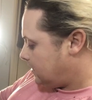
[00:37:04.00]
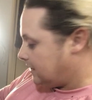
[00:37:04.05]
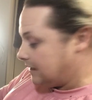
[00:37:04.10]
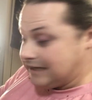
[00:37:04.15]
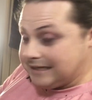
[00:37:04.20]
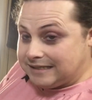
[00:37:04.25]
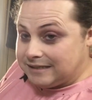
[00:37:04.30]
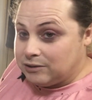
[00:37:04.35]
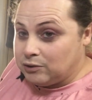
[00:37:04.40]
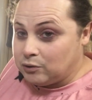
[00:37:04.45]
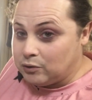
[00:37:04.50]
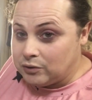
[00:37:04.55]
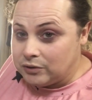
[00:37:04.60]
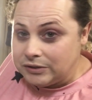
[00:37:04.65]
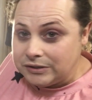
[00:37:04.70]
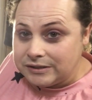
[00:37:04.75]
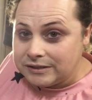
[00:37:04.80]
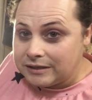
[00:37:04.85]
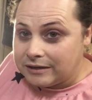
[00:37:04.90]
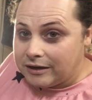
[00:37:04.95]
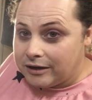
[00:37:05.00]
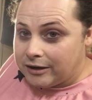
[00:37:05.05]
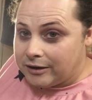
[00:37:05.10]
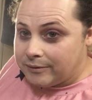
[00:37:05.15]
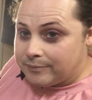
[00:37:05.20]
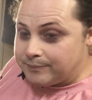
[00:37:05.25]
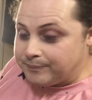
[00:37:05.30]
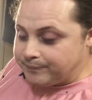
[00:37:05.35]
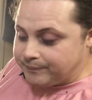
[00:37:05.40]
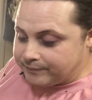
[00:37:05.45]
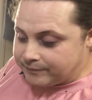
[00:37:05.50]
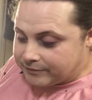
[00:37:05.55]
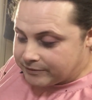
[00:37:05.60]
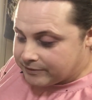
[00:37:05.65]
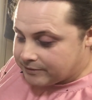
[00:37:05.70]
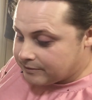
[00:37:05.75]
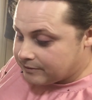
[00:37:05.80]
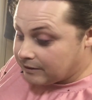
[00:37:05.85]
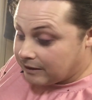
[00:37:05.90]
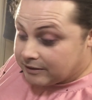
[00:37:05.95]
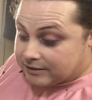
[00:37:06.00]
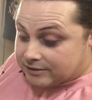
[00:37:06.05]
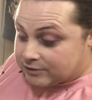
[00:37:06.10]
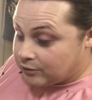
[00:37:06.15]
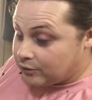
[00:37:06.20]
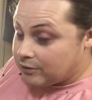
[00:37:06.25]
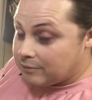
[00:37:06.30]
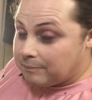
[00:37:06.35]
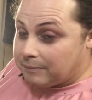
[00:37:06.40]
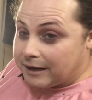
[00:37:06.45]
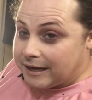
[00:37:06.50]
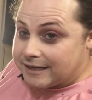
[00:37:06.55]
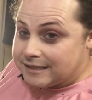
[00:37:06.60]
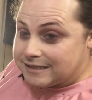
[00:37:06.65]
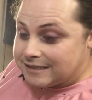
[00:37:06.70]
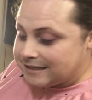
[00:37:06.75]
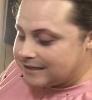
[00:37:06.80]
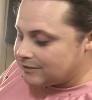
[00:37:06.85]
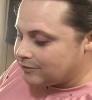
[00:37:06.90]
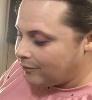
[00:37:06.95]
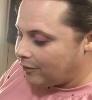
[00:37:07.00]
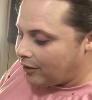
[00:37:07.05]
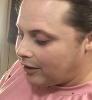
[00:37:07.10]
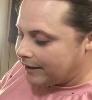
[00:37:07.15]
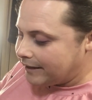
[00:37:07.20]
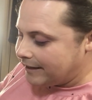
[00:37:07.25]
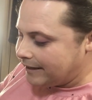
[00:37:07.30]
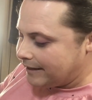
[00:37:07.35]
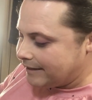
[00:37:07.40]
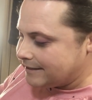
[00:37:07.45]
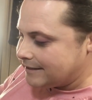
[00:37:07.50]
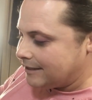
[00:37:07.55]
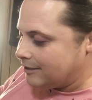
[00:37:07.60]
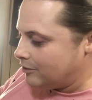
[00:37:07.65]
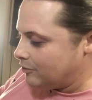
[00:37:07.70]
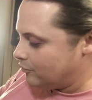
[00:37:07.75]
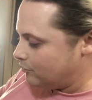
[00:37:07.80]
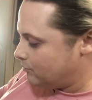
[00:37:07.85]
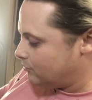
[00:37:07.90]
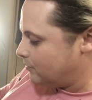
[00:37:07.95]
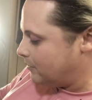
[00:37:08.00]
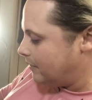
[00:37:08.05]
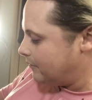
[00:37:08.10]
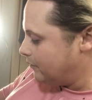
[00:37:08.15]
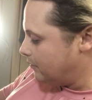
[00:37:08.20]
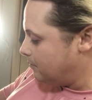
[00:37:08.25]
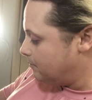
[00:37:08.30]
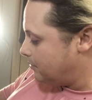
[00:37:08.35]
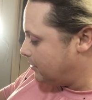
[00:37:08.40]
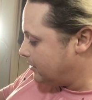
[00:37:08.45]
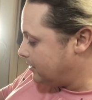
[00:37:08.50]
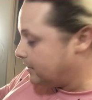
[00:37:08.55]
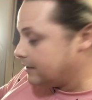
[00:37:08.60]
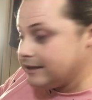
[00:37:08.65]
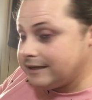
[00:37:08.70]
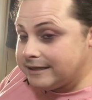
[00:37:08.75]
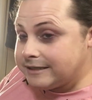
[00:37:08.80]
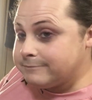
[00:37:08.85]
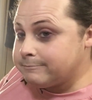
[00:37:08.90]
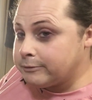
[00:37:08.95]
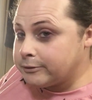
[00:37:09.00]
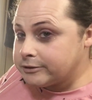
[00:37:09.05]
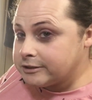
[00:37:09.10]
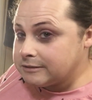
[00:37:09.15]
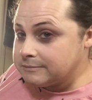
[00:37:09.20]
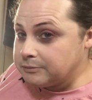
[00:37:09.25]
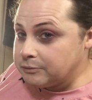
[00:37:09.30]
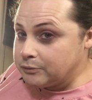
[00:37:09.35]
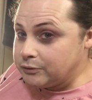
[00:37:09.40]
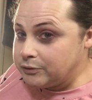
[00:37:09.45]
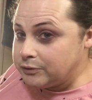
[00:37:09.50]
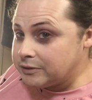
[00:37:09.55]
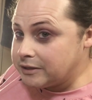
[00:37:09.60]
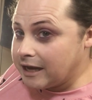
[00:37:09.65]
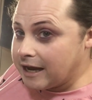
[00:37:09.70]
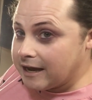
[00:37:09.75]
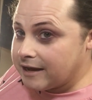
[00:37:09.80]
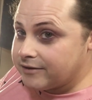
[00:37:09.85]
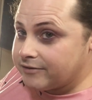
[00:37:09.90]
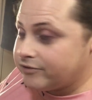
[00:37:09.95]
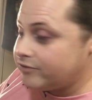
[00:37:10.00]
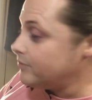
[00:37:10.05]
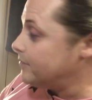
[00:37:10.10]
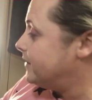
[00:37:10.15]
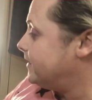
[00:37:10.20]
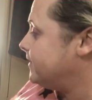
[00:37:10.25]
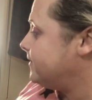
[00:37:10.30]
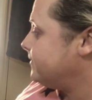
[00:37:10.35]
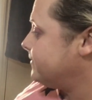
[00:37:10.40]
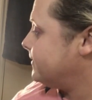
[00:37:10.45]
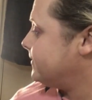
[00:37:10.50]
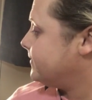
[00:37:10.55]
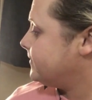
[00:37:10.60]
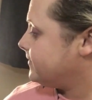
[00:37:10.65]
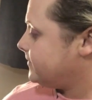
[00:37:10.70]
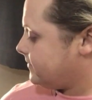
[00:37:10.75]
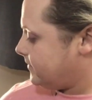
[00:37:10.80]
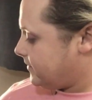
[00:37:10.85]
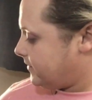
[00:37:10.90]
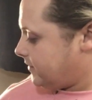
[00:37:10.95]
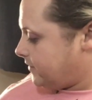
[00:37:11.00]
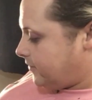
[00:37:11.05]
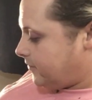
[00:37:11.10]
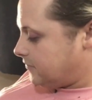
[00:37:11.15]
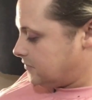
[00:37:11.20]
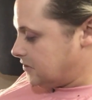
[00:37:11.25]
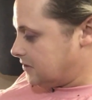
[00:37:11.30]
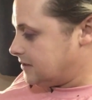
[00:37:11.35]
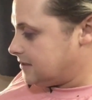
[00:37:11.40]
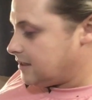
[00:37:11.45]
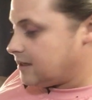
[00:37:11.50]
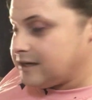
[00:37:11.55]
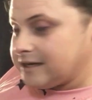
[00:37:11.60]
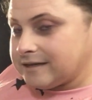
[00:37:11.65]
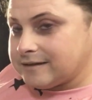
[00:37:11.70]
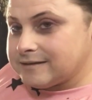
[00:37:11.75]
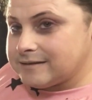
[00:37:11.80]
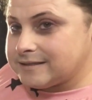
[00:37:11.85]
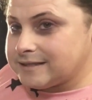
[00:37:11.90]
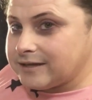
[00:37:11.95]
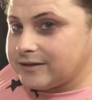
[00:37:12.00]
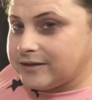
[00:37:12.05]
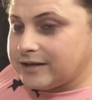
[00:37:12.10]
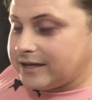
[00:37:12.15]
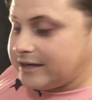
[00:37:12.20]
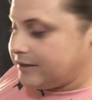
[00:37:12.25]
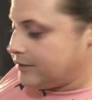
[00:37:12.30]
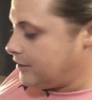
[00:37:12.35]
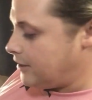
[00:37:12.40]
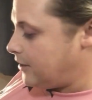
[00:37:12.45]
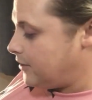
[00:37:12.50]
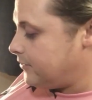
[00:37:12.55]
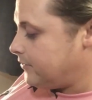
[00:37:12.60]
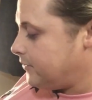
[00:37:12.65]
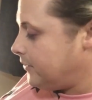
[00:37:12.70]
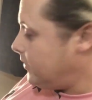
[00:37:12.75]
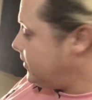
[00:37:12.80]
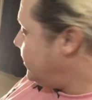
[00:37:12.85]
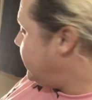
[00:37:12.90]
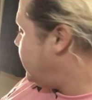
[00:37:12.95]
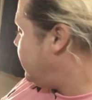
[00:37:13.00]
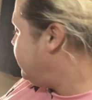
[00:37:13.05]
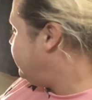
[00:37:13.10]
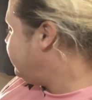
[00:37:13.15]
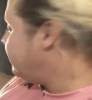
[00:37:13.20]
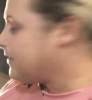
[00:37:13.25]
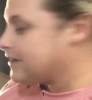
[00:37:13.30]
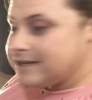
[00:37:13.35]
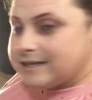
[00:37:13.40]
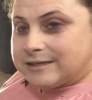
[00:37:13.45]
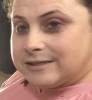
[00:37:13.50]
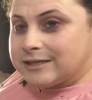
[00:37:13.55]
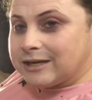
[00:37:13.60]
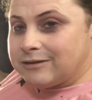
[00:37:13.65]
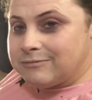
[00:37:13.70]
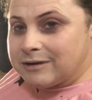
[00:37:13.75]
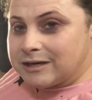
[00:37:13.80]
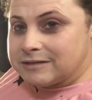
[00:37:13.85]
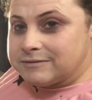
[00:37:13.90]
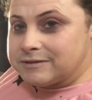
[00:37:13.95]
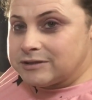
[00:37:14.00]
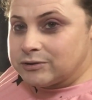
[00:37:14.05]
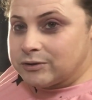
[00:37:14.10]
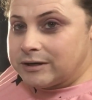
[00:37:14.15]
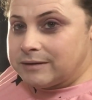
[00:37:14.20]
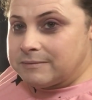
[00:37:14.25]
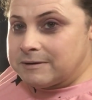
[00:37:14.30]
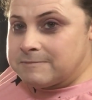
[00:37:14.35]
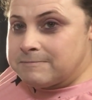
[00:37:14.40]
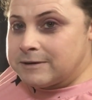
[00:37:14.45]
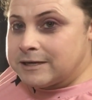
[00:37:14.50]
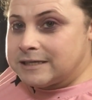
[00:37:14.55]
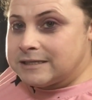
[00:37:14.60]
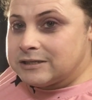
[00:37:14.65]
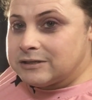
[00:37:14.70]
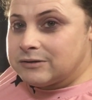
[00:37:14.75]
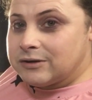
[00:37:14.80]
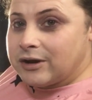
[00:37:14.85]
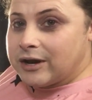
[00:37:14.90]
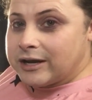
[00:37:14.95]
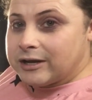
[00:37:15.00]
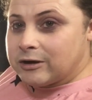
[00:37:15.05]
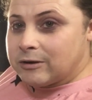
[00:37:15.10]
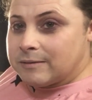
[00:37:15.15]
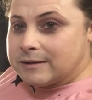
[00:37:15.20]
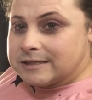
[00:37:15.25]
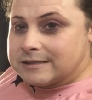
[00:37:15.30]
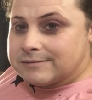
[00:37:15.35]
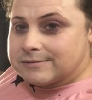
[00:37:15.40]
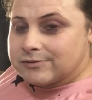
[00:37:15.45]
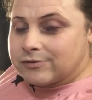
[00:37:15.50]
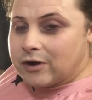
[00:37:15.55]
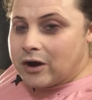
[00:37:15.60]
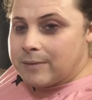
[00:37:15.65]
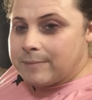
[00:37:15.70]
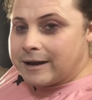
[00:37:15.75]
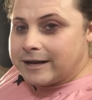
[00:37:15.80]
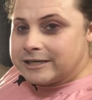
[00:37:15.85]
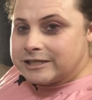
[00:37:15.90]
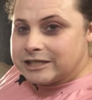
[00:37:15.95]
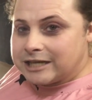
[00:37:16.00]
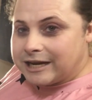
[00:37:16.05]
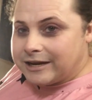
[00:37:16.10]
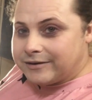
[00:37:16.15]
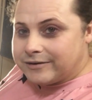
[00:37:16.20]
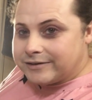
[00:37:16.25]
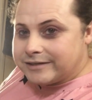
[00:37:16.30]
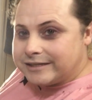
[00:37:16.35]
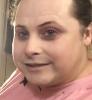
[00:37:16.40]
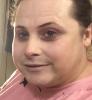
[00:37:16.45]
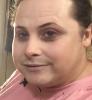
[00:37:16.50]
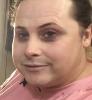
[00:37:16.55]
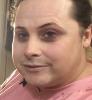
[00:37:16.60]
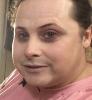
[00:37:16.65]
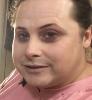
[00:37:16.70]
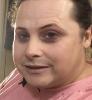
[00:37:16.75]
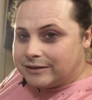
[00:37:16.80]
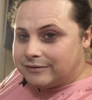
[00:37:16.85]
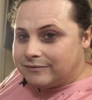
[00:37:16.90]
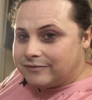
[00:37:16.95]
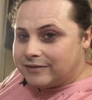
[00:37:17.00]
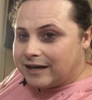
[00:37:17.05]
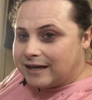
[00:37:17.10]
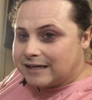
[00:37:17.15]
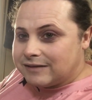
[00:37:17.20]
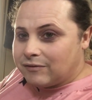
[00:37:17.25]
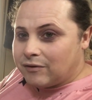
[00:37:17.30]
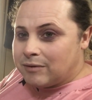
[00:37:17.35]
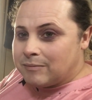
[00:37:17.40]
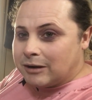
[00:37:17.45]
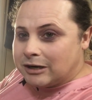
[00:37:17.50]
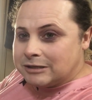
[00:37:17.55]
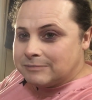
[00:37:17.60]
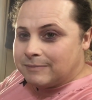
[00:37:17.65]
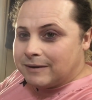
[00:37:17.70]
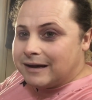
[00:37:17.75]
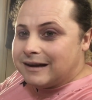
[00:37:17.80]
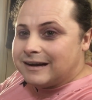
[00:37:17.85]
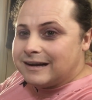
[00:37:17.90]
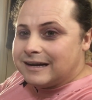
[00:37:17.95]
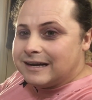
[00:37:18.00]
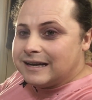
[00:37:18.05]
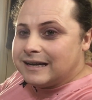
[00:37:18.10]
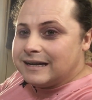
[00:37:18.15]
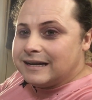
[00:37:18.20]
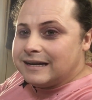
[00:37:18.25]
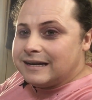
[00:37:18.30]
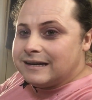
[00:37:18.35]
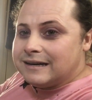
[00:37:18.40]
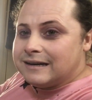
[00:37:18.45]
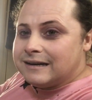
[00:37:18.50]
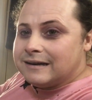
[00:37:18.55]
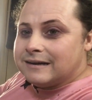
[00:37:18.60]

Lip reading: it's not as it's not the best. It's not like it is in a normal oven, but it is possible. You can do it. And I've just done it. So there you go. Thank you so much for joining me. Please do like, comment, subscribe and share, and I'll see you all soon. Thanks very much. Bye.